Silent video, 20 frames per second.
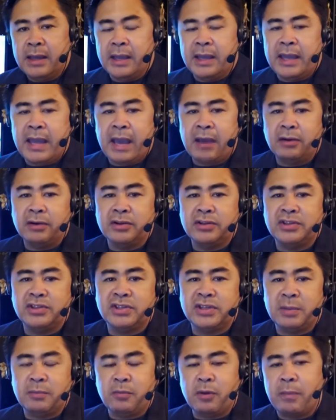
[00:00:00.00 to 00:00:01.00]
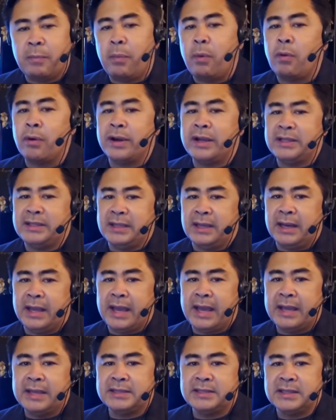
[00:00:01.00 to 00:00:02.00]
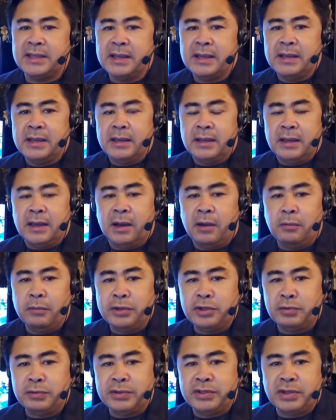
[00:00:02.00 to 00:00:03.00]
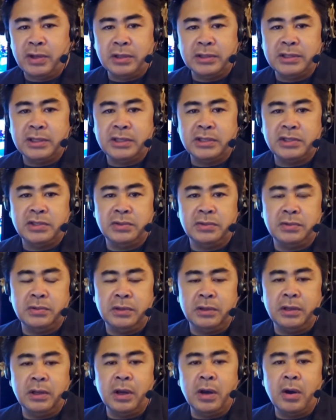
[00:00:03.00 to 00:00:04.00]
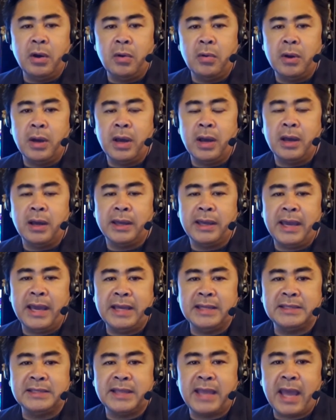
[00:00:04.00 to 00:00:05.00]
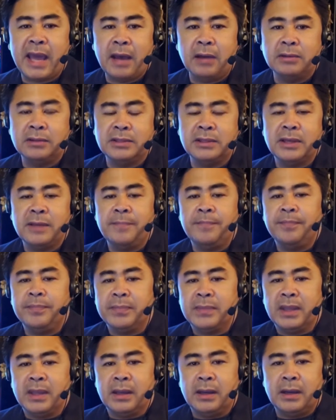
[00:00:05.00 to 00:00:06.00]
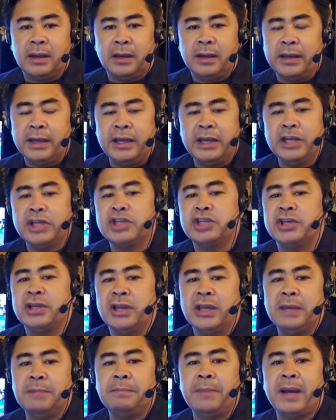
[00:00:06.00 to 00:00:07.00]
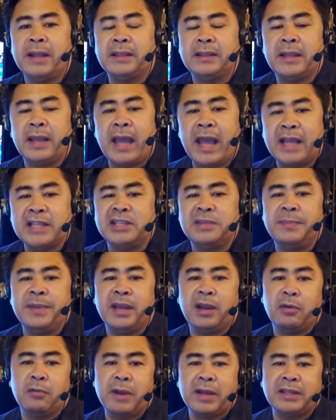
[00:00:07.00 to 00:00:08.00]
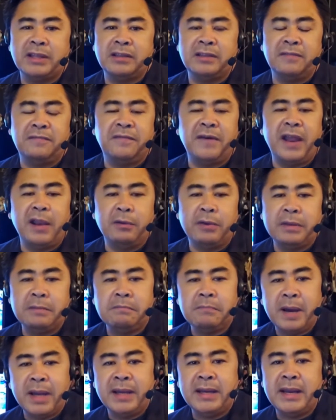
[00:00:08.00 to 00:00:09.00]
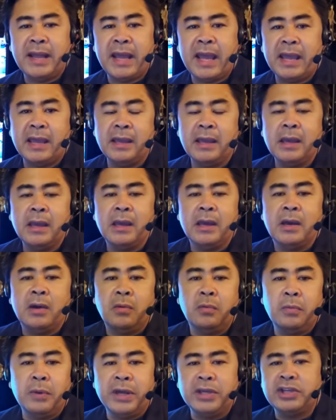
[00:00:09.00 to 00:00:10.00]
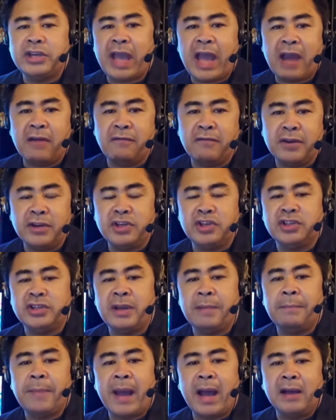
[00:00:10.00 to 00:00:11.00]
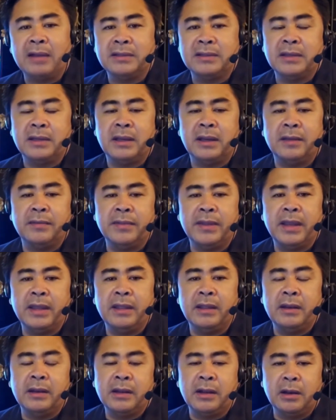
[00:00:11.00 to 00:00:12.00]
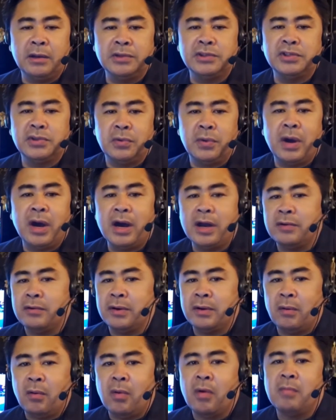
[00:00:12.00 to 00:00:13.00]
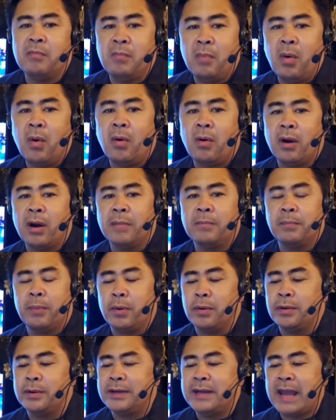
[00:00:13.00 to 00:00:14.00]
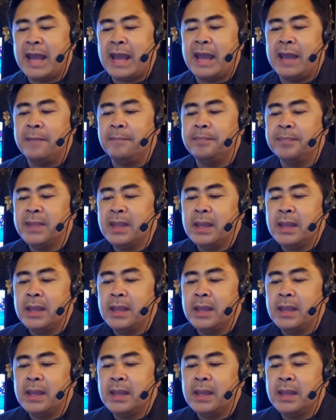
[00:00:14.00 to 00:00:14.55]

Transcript: encountered some reporting delays, which resulted to low case count initially, but had to be corrected the following Monday, which averaged about close to 100 or more per day.